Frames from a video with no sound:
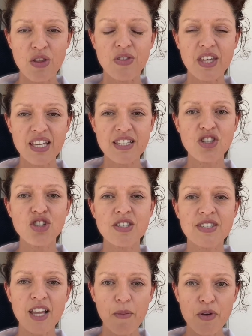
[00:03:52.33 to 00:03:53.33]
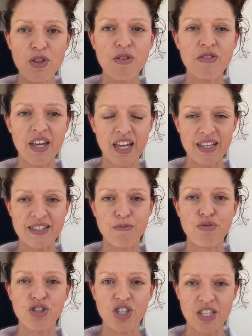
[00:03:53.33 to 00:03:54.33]
These are just some of the things that
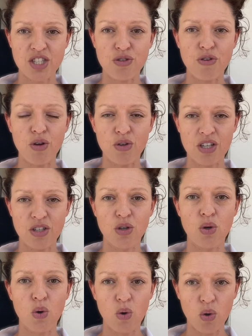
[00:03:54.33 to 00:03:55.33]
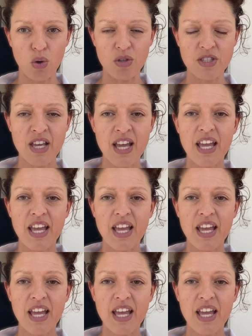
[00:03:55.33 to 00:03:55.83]
progesterone can cause